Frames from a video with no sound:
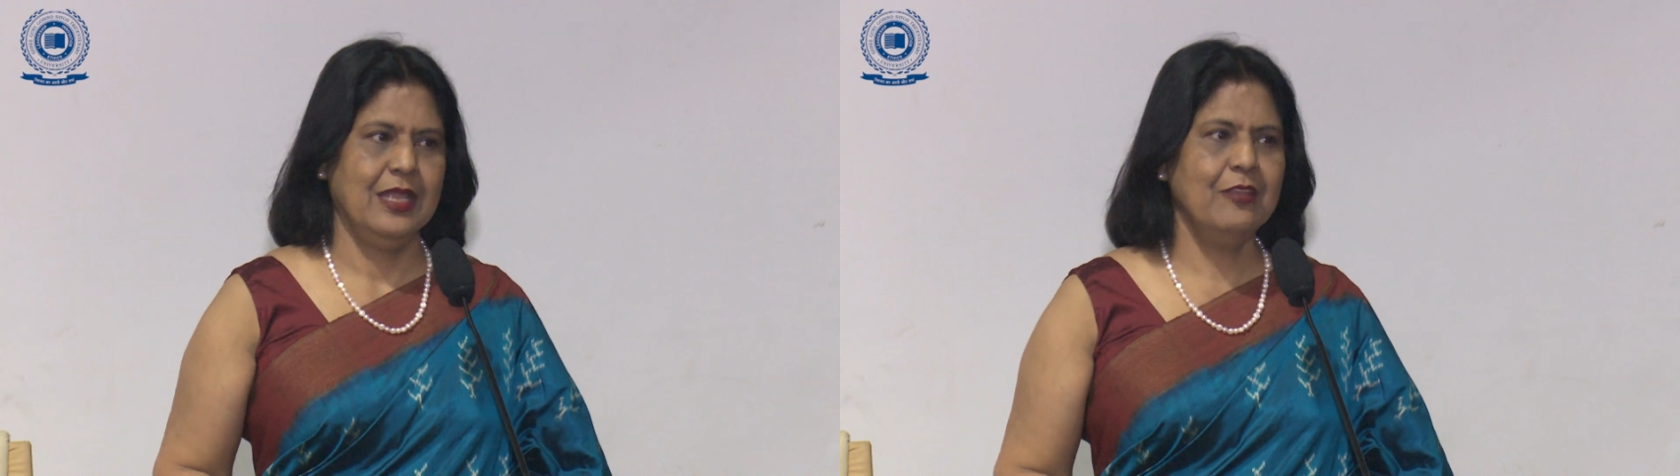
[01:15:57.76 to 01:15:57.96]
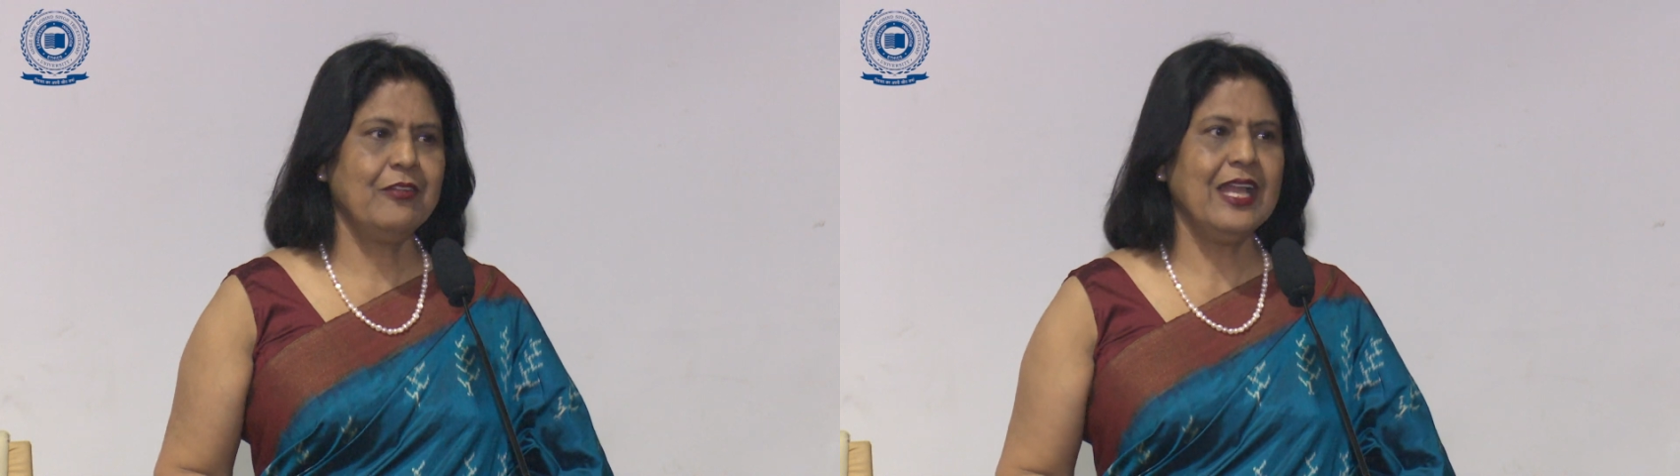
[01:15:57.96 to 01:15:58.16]

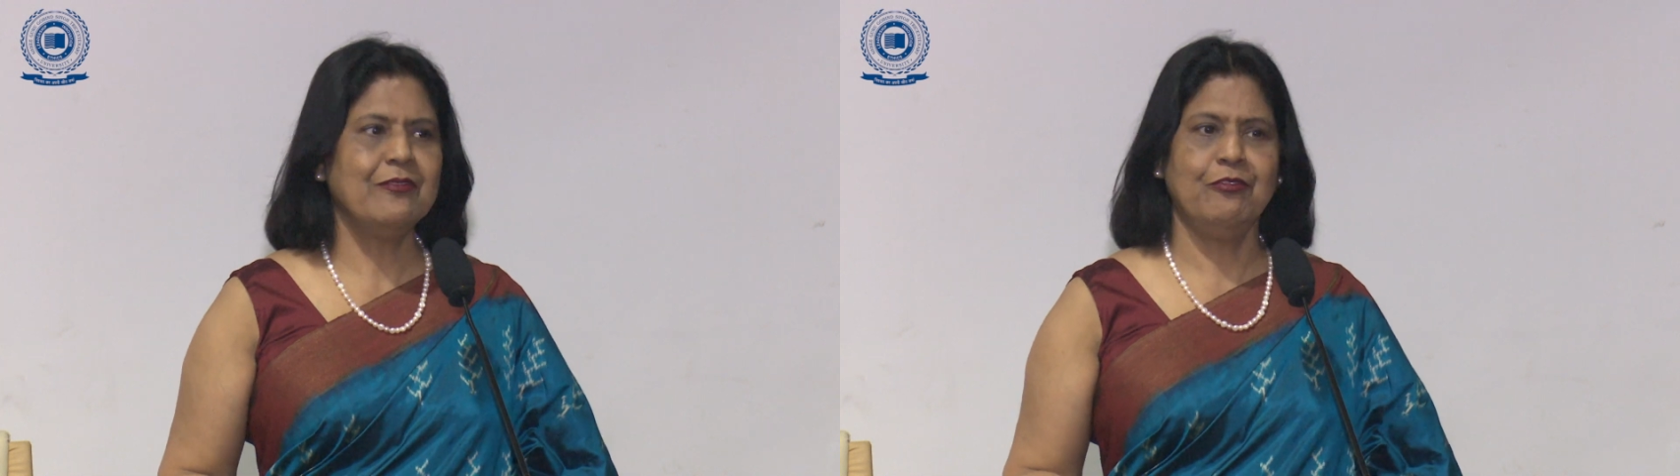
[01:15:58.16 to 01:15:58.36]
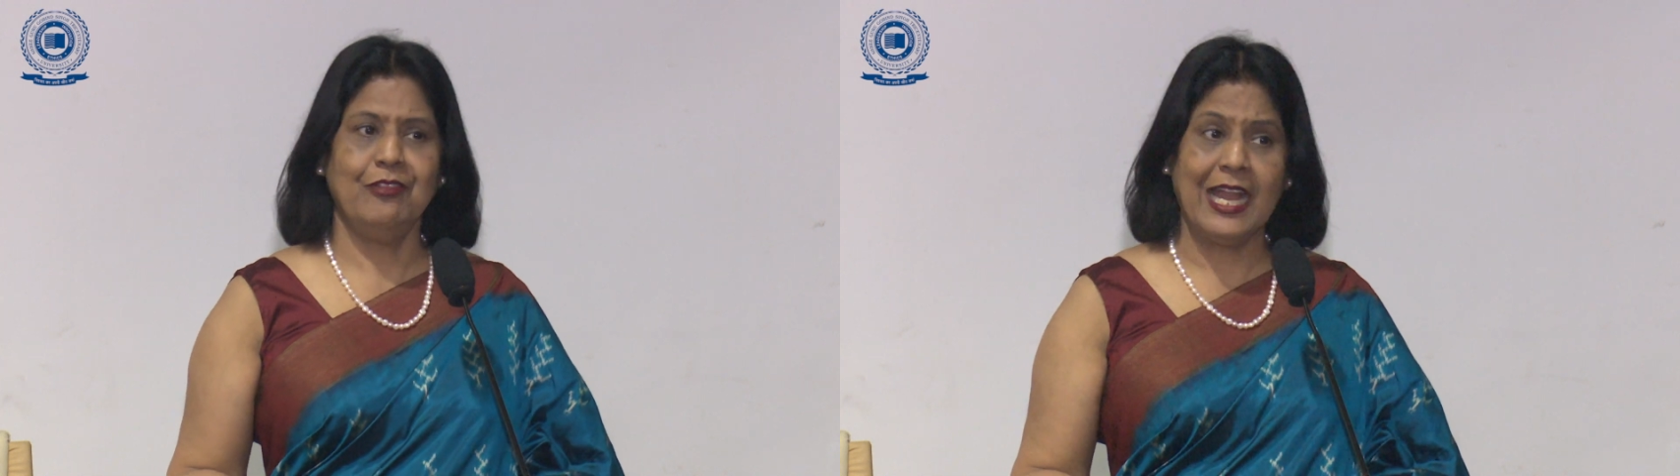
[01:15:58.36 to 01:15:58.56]
If I
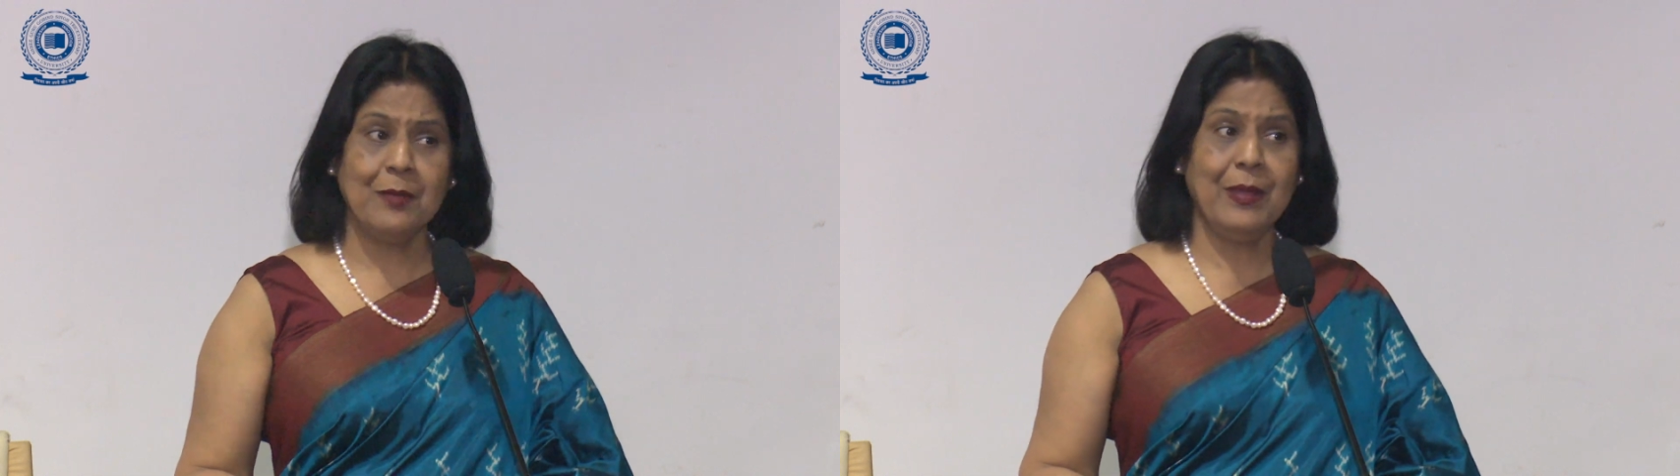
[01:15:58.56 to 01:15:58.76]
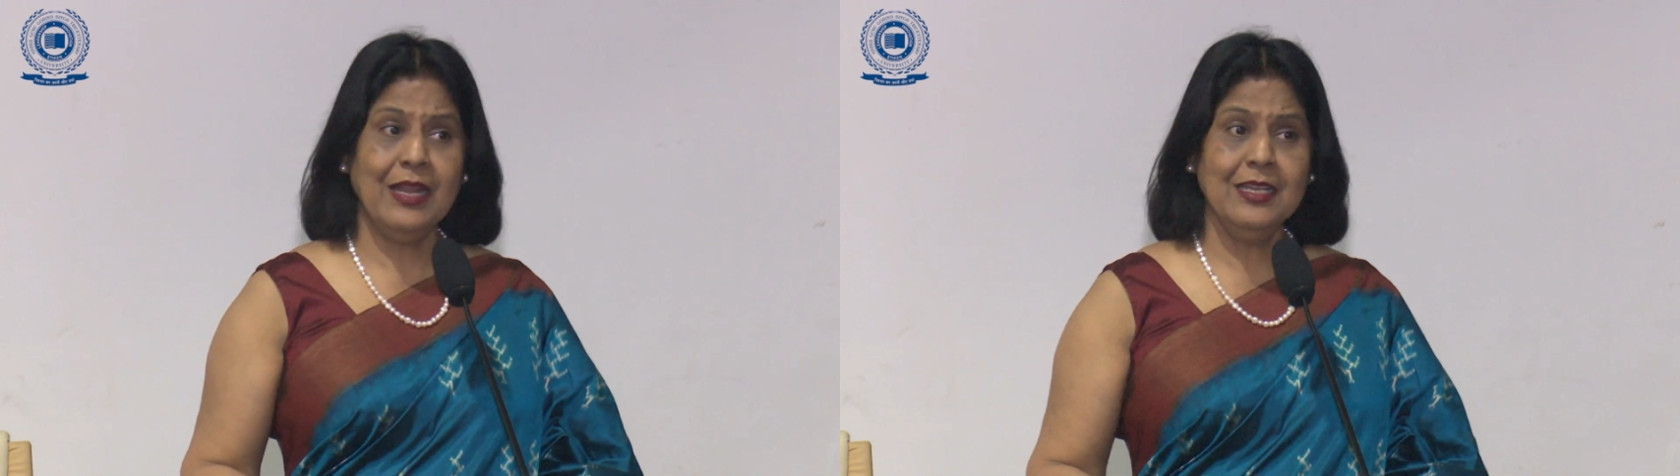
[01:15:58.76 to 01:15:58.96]
have a
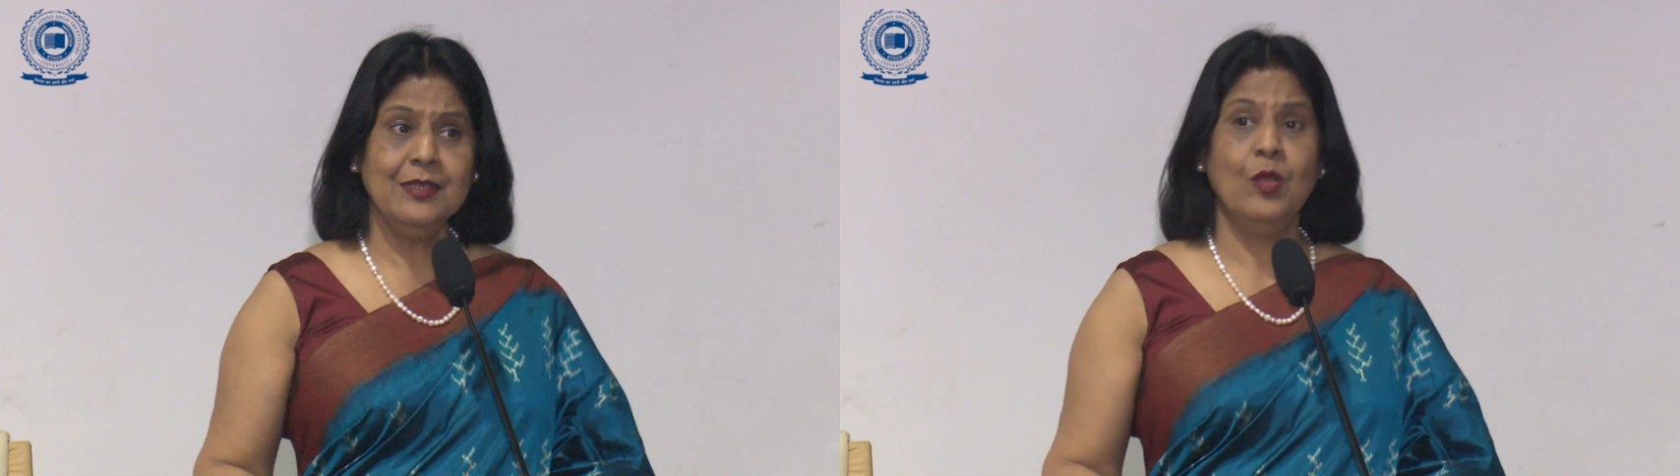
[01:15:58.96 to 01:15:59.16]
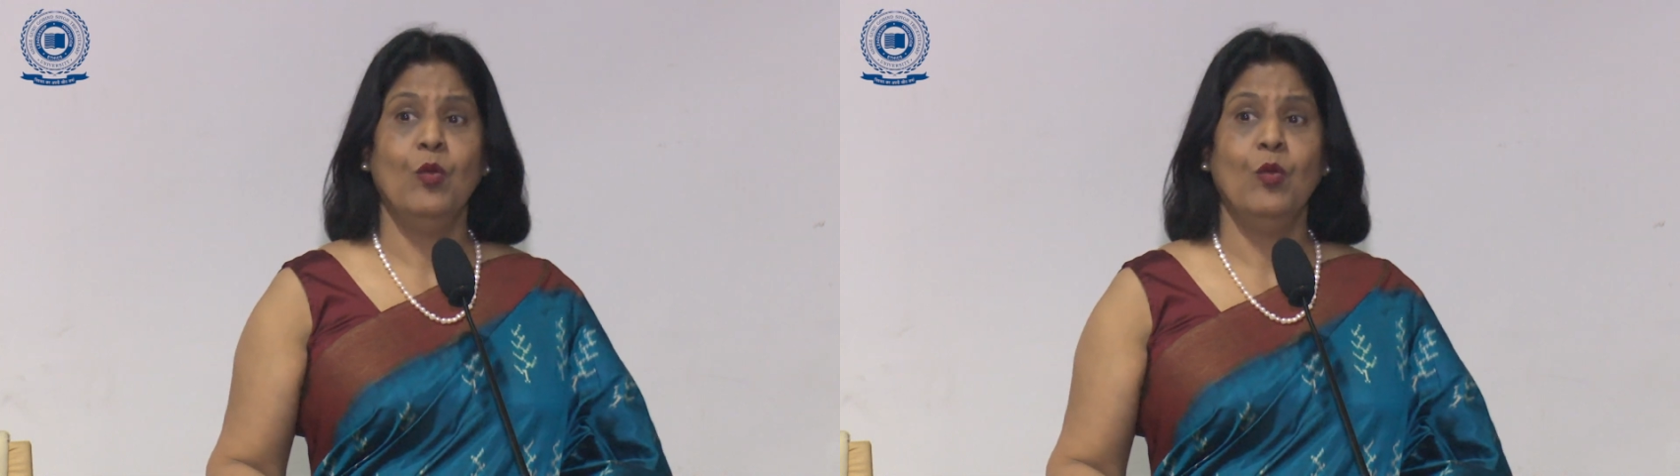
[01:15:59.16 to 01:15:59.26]
flat palate,